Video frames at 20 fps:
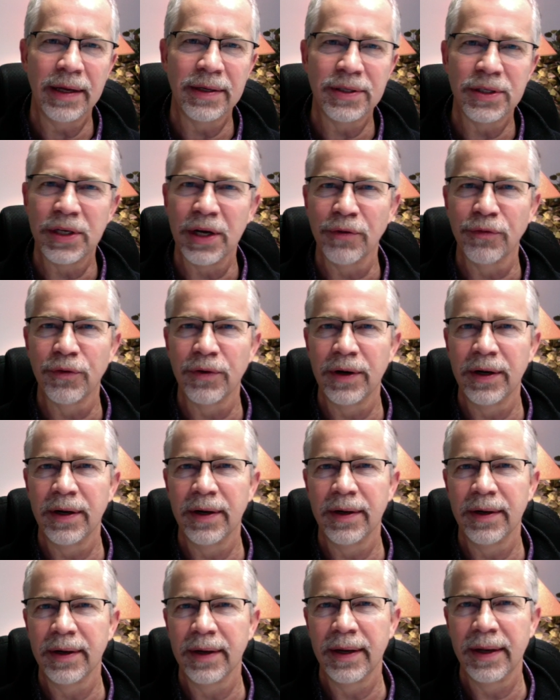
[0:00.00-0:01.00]
it's different,
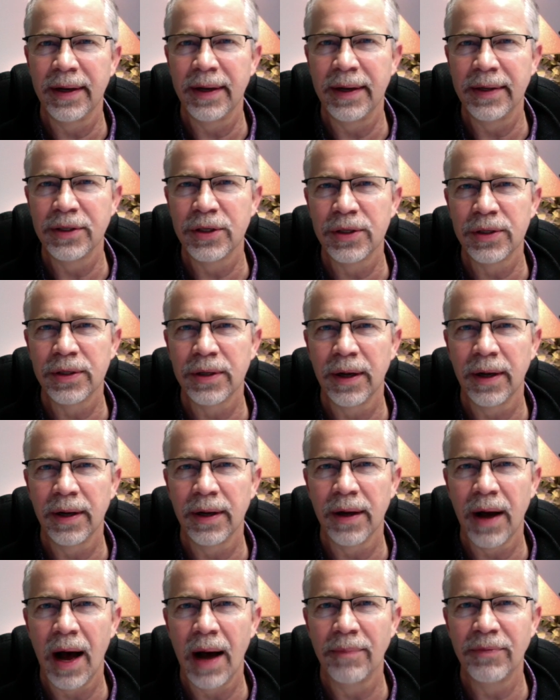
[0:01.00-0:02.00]
and it's
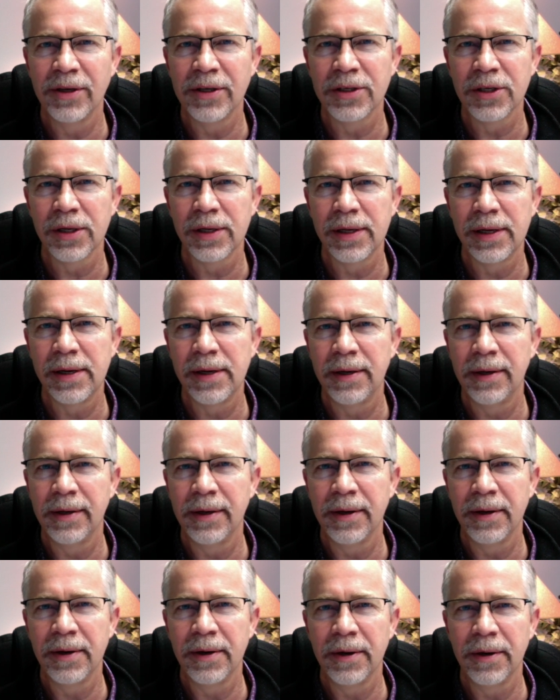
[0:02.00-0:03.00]
obviously
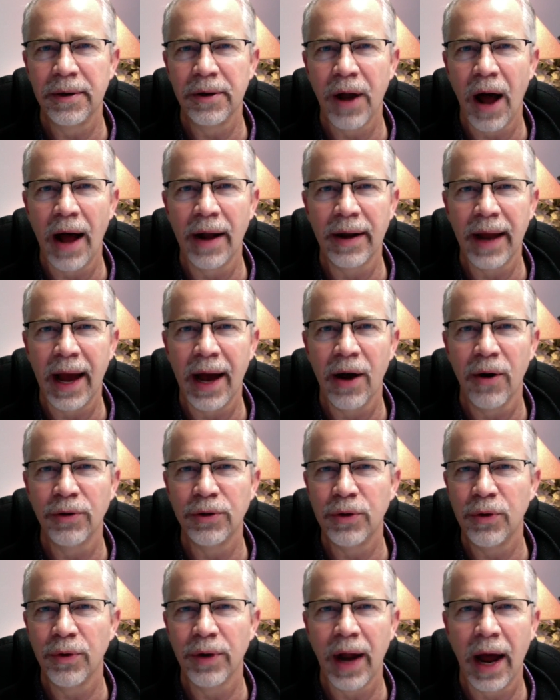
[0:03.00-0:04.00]
not how
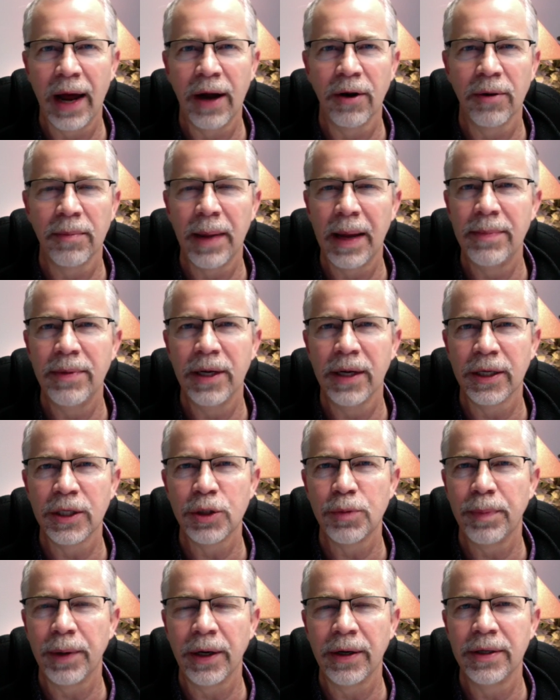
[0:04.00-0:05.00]
you and I are maybe
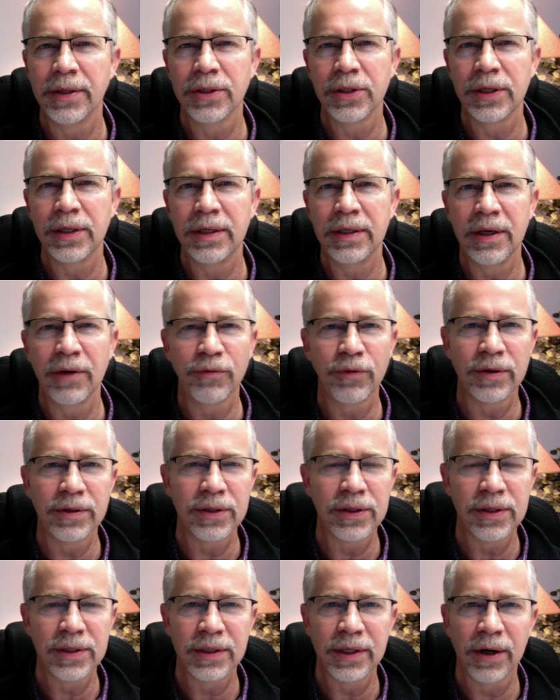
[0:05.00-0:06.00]
experiencing
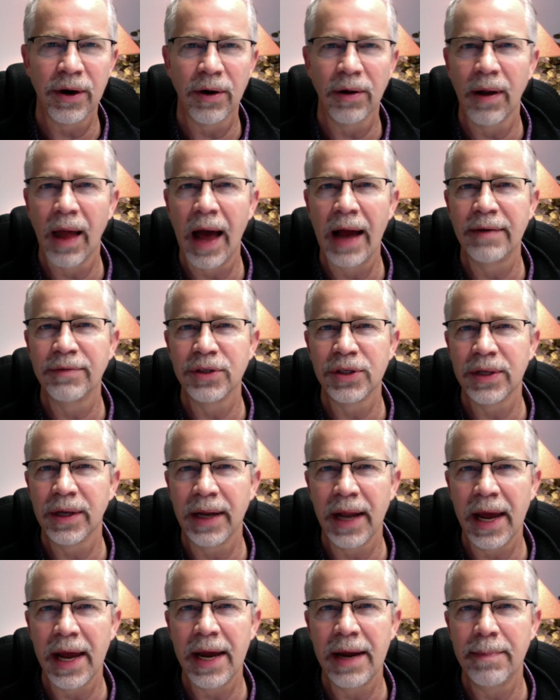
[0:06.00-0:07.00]
differences in our lives
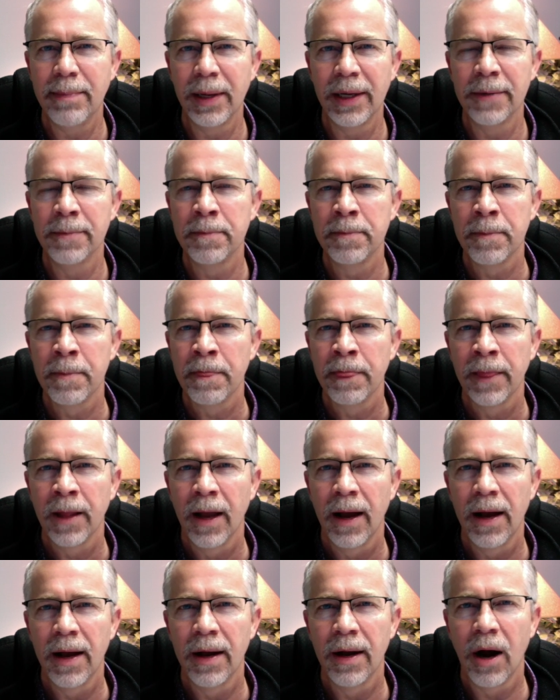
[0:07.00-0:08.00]
today, but
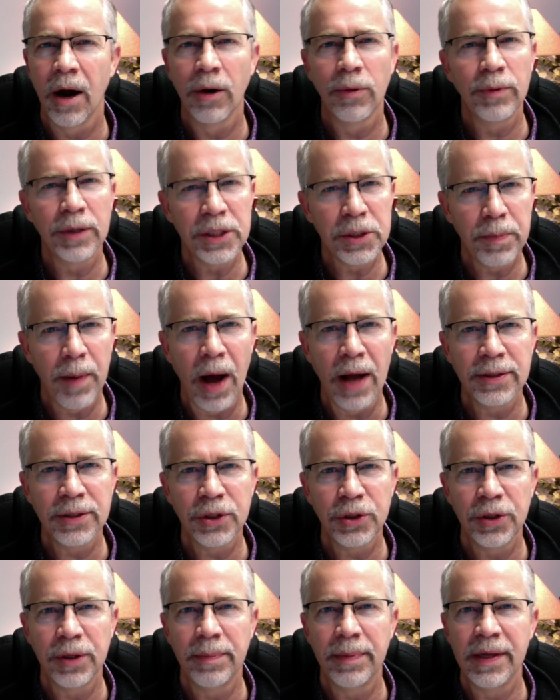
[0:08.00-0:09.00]
our response
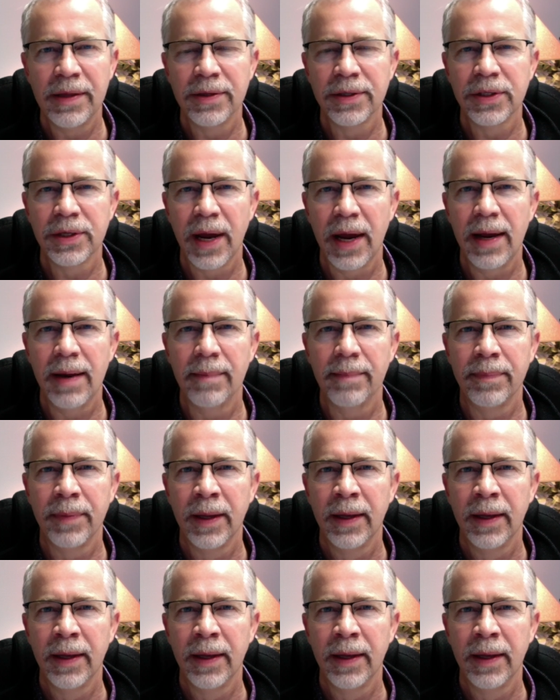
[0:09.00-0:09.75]
should be the same.